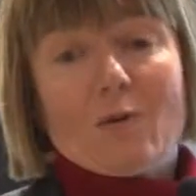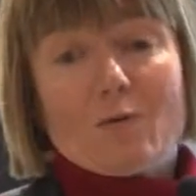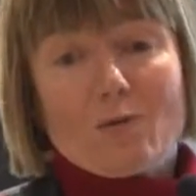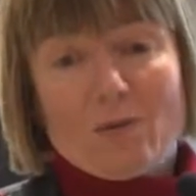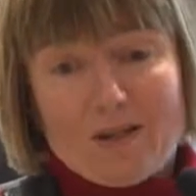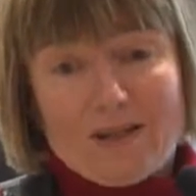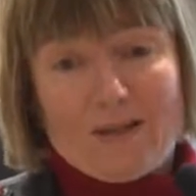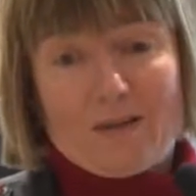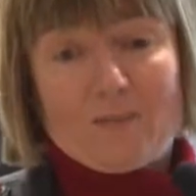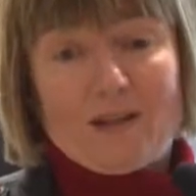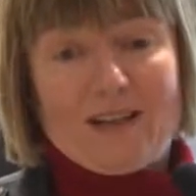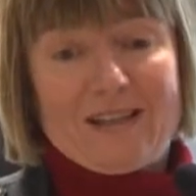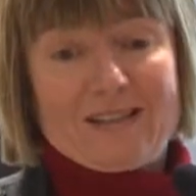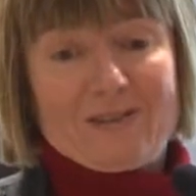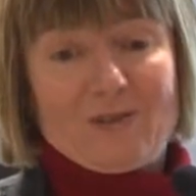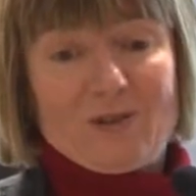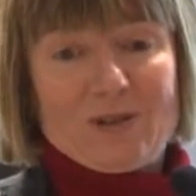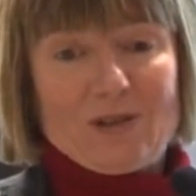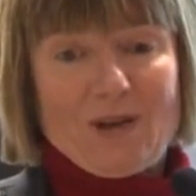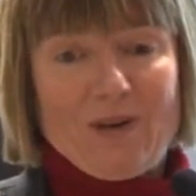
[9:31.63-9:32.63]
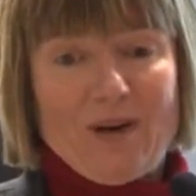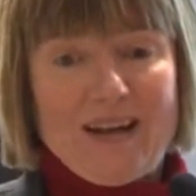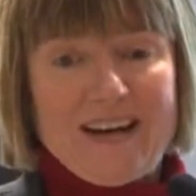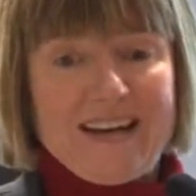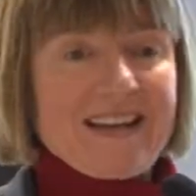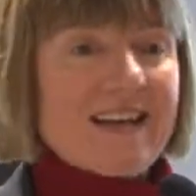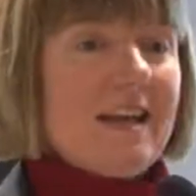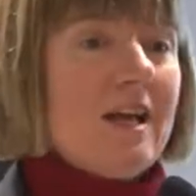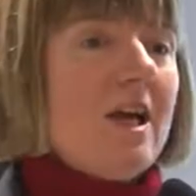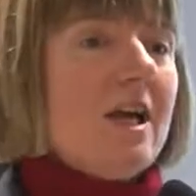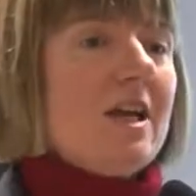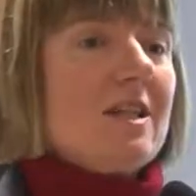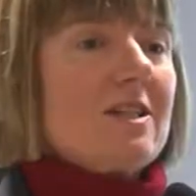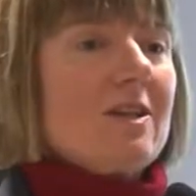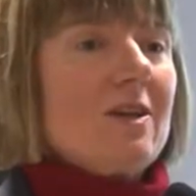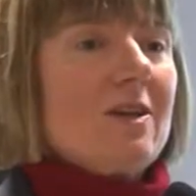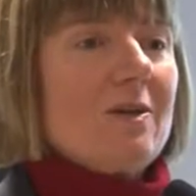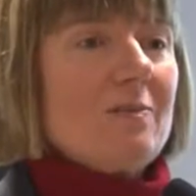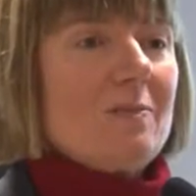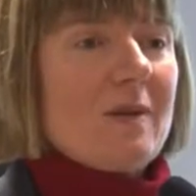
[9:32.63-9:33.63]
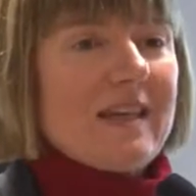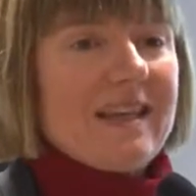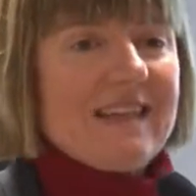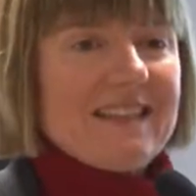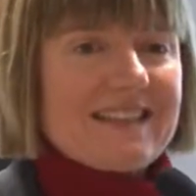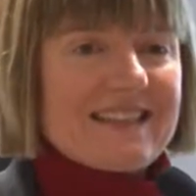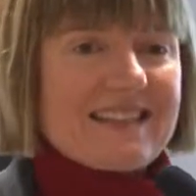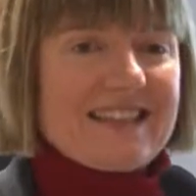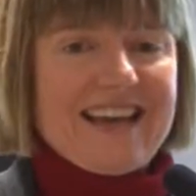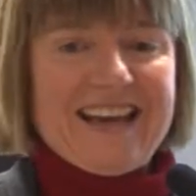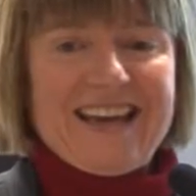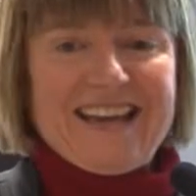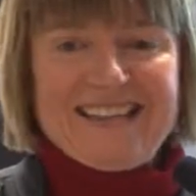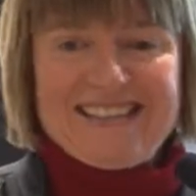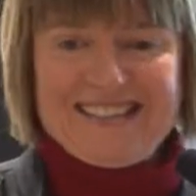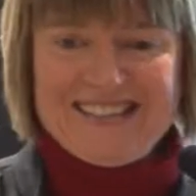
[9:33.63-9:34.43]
really pleased for Joanna to be here today.